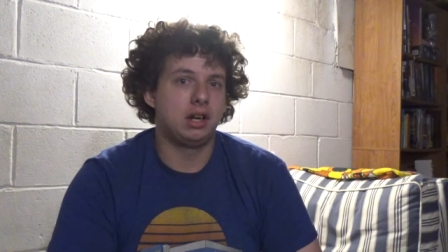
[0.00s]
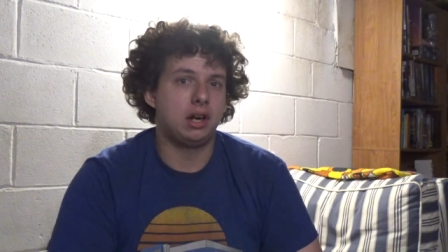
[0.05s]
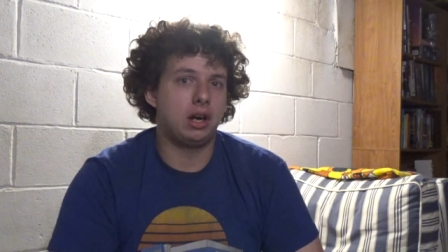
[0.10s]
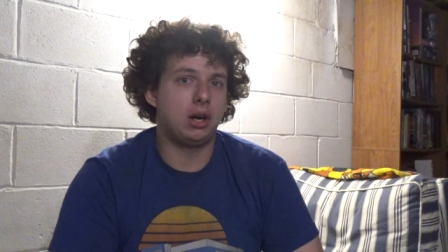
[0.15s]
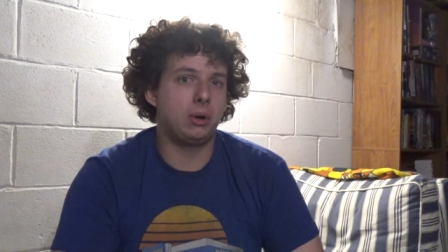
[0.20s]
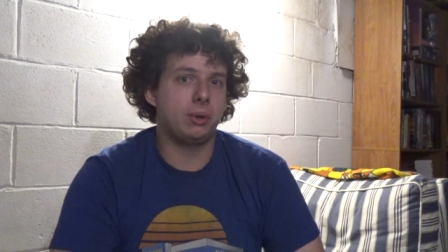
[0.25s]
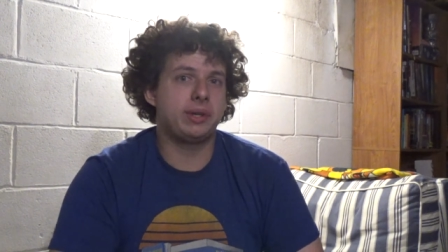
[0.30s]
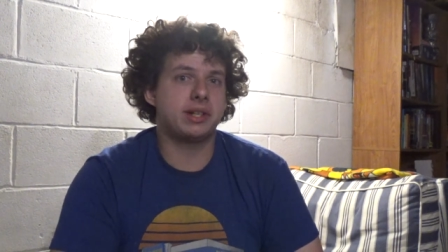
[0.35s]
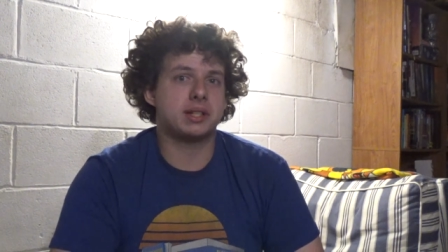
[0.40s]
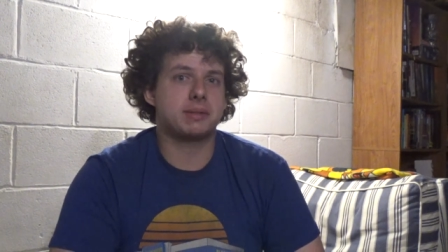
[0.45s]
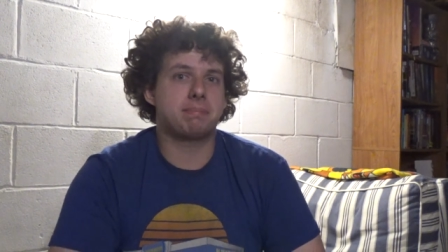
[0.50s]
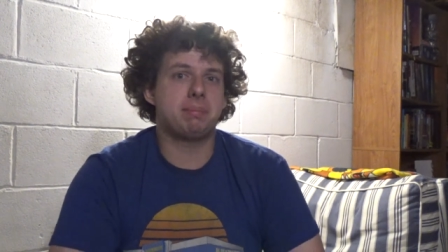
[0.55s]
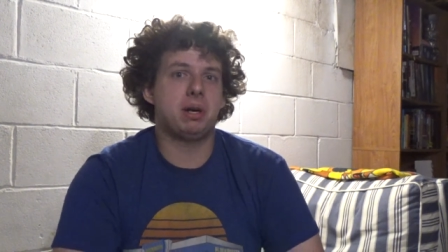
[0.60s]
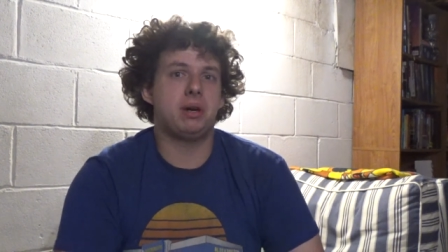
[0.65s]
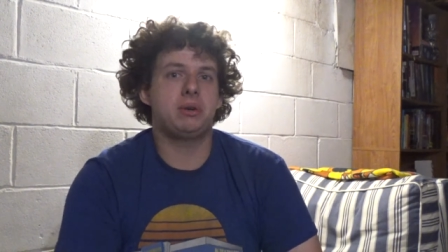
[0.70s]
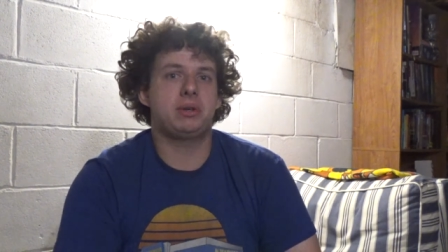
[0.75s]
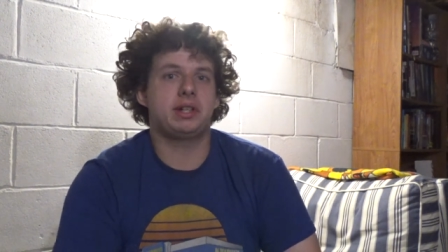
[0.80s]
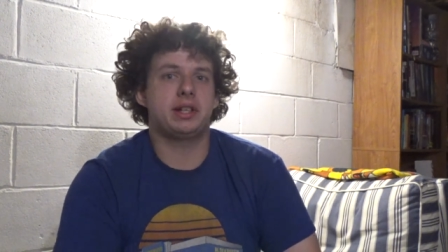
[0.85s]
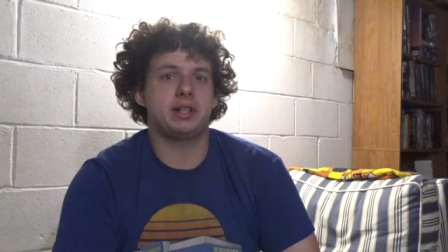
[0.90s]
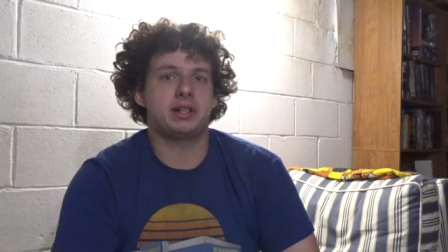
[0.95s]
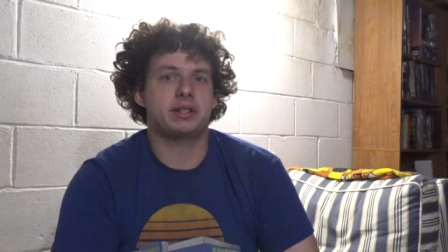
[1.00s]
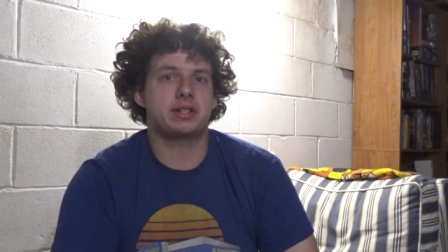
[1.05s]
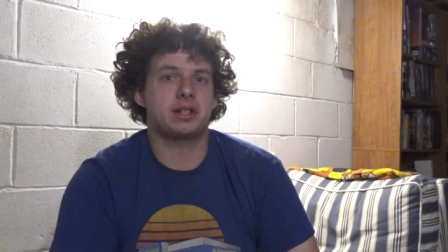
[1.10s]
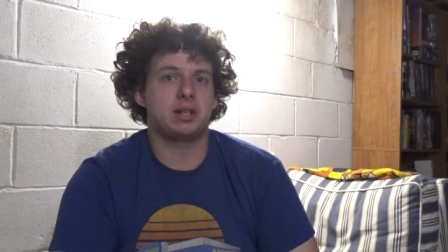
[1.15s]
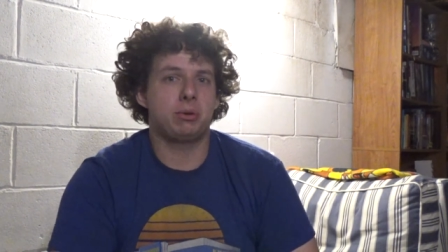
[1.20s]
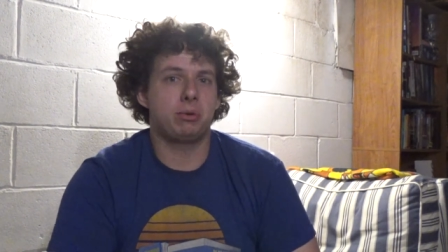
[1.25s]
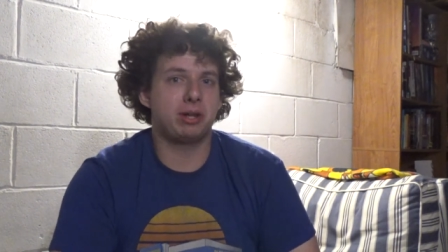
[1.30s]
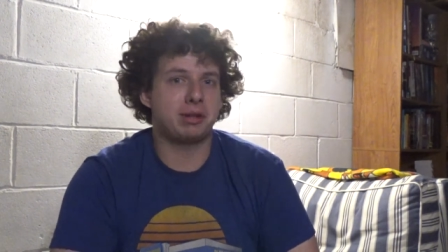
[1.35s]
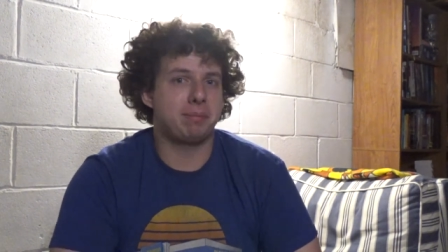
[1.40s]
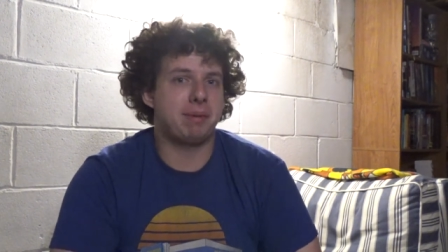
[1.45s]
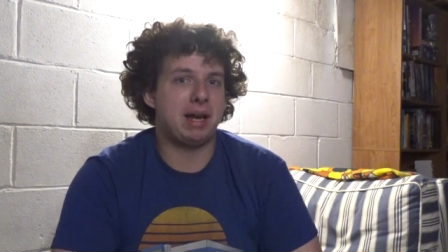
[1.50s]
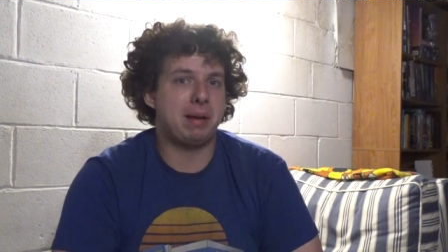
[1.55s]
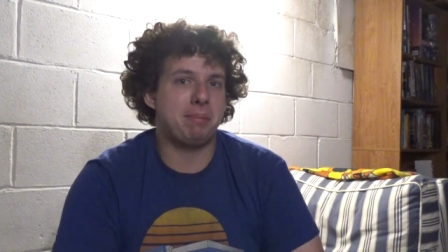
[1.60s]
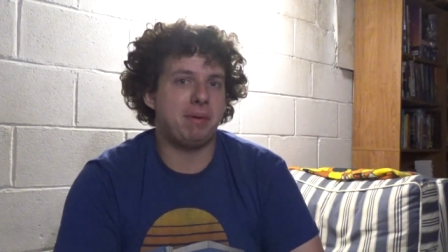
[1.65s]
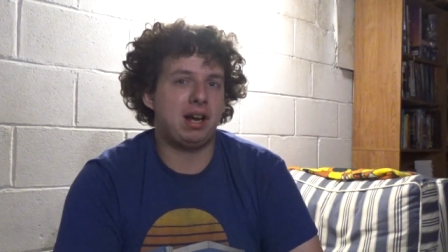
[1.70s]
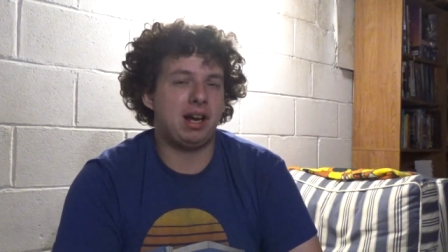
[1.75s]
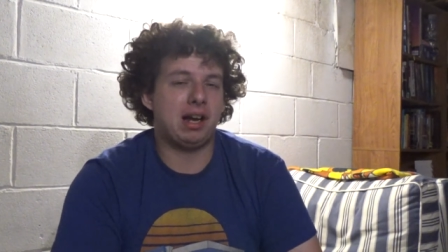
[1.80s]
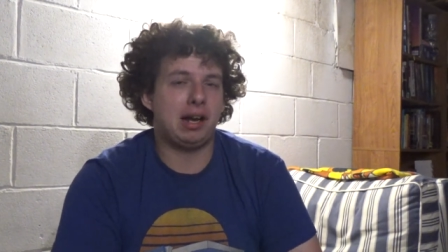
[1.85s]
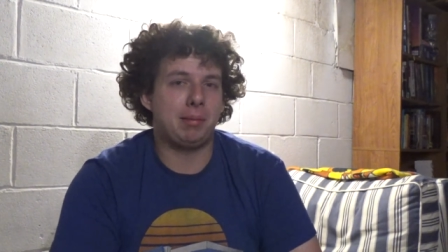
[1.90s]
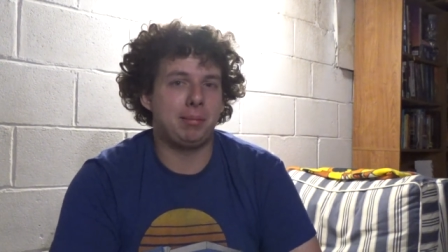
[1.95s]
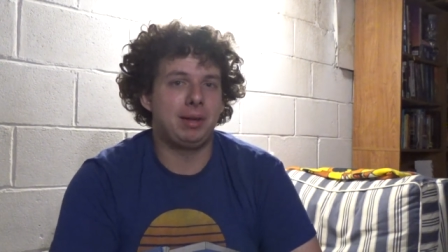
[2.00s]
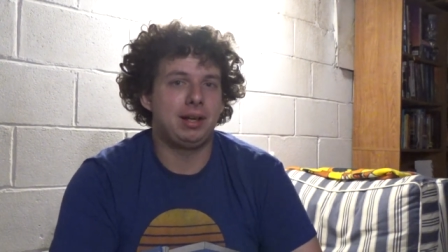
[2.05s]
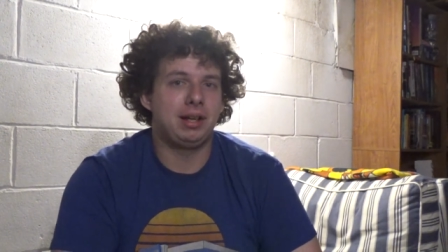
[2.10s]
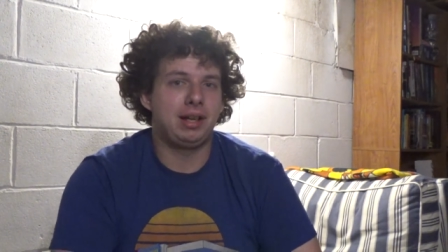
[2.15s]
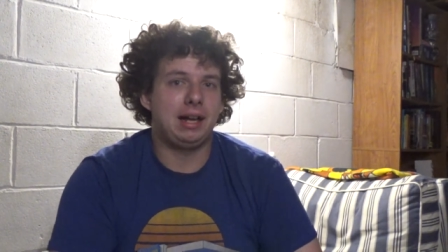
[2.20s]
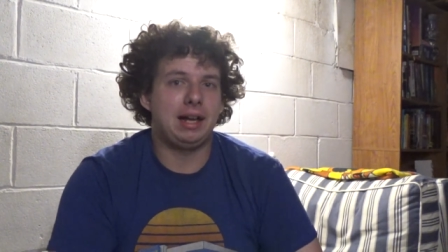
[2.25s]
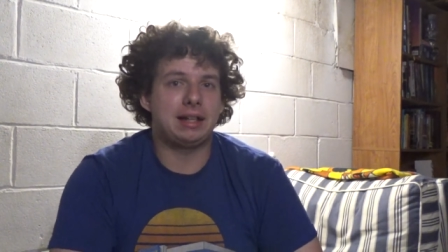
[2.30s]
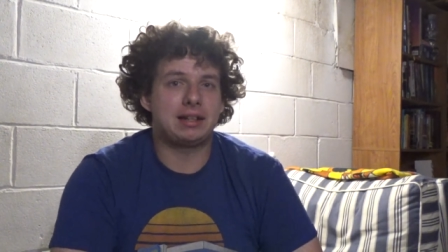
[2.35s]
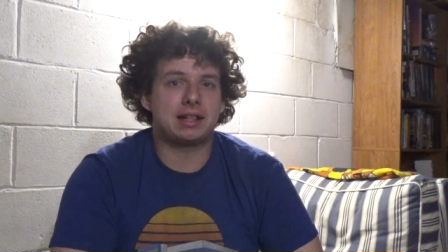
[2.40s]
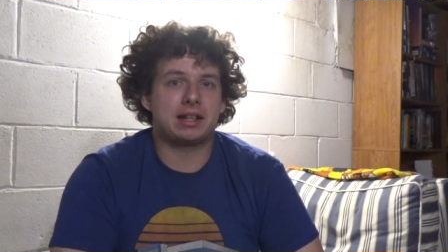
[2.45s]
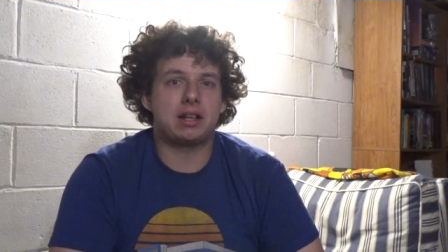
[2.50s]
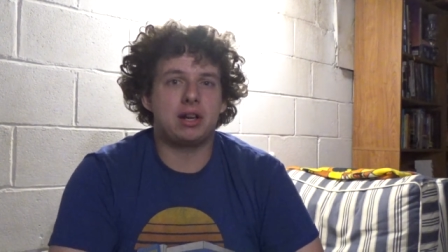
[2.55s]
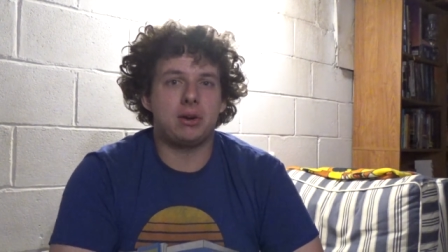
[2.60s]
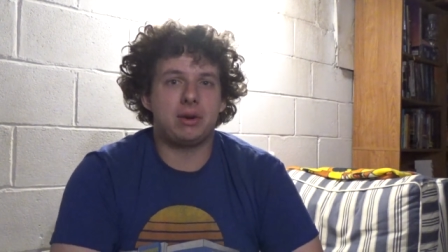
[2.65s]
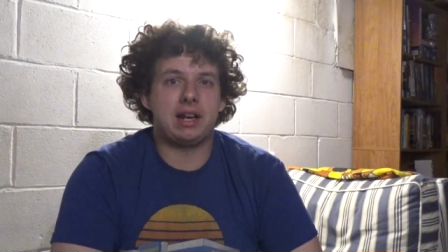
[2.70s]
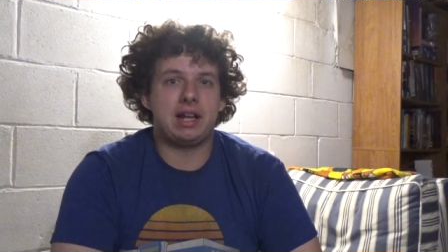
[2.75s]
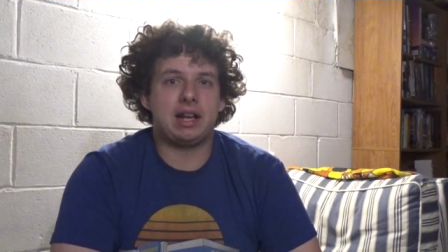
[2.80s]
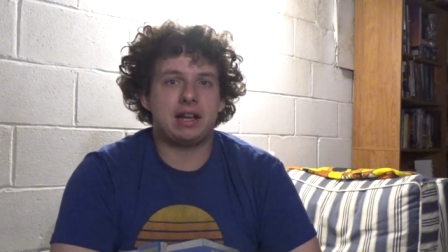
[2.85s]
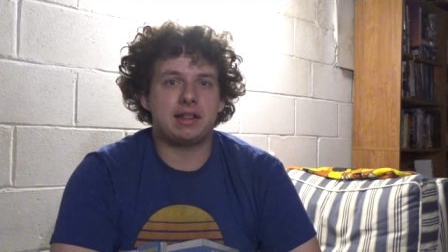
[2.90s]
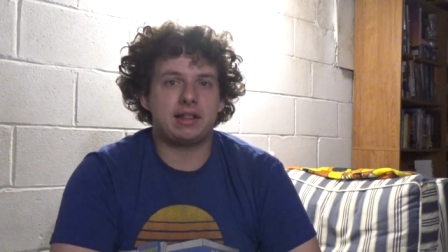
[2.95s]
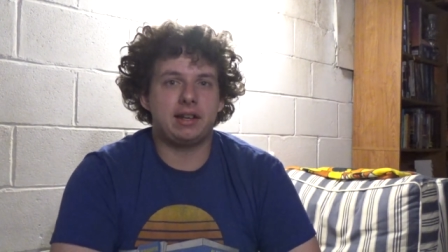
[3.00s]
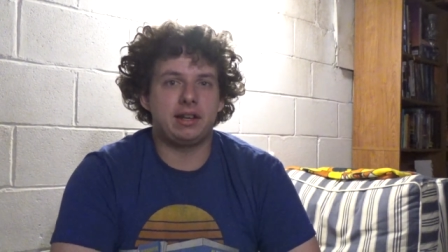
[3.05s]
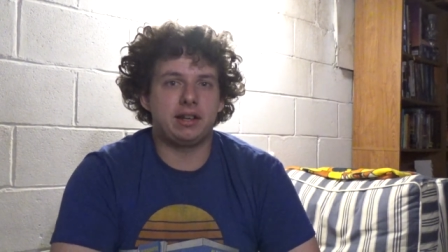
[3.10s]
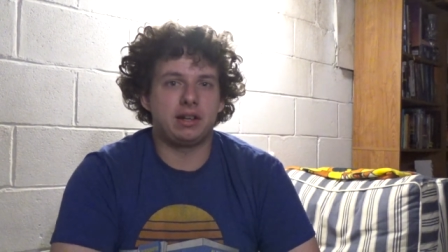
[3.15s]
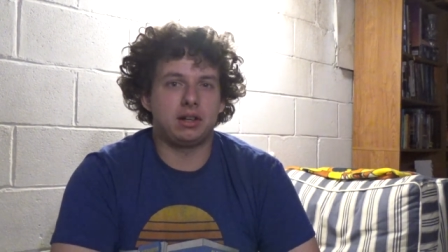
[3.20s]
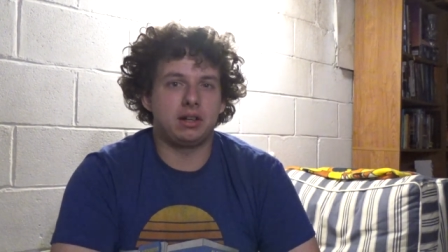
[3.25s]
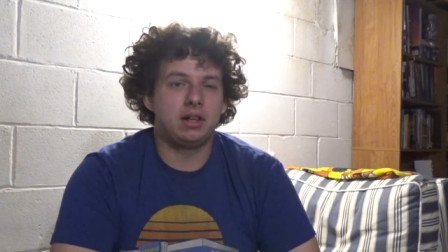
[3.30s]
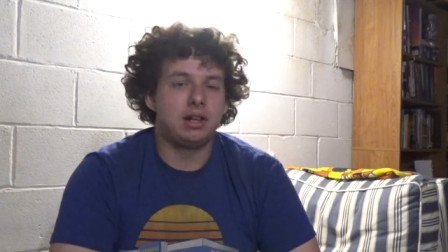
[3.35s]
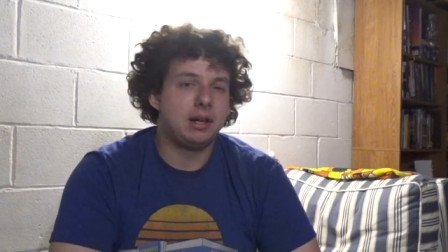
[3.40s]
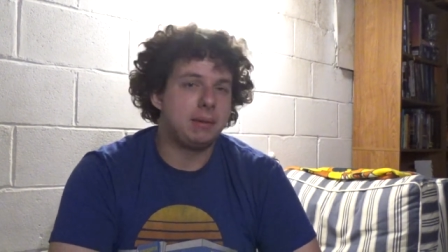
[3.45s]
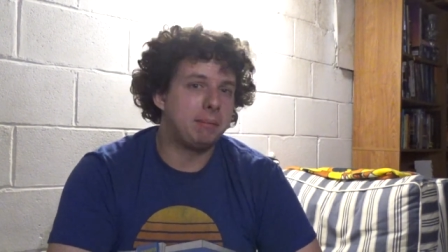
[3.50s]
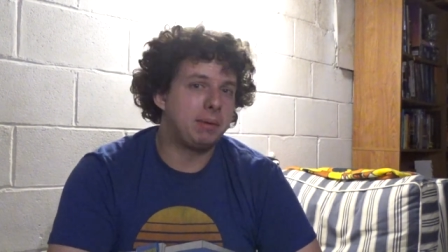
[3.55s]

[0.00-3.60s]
Hocus Pocus with my mom at the Kodak Theater.